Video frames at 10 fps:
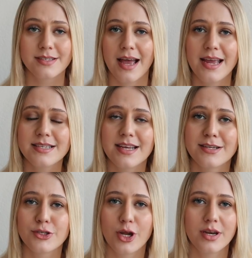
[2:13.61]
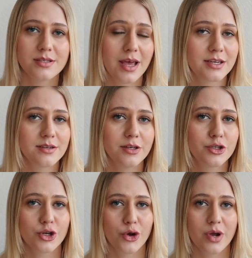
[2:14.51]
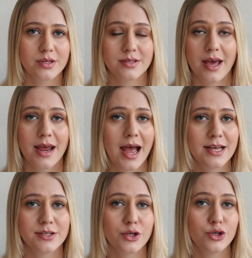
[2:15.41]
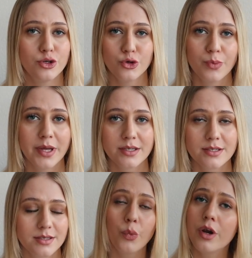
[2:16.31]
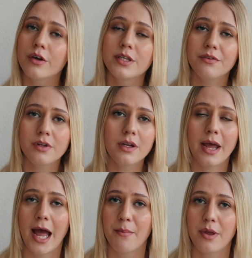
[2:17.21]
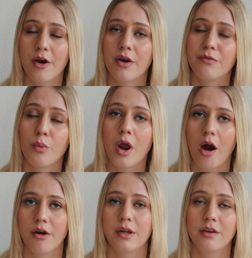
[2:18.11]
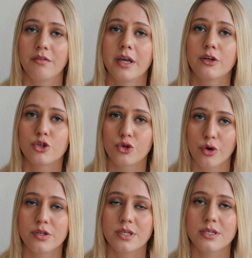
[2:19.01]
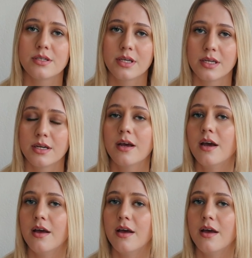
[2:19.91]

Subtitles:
Science and studies actually show us that as humans, we are definitely happier if we are giving choices in